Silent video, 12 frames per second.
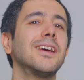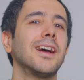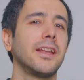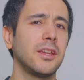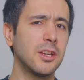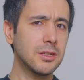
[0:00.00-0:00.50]

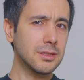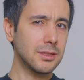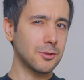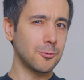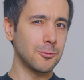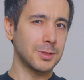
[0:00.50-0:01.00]
And here's the
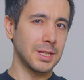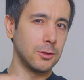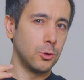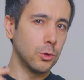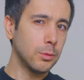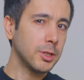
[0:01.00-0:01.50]
truth that
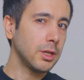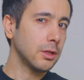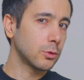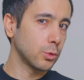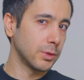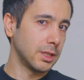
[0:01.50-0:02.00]
nobody on
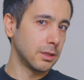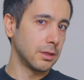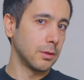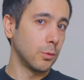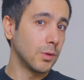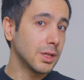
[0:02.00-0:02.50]
Twitter
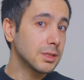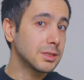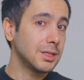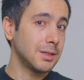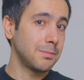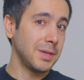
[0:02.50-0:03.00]
wants
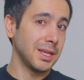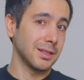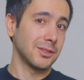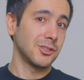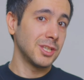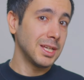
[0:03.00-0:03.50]
to admit.
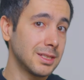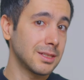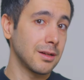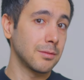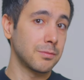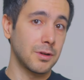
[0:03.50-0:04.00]
JSON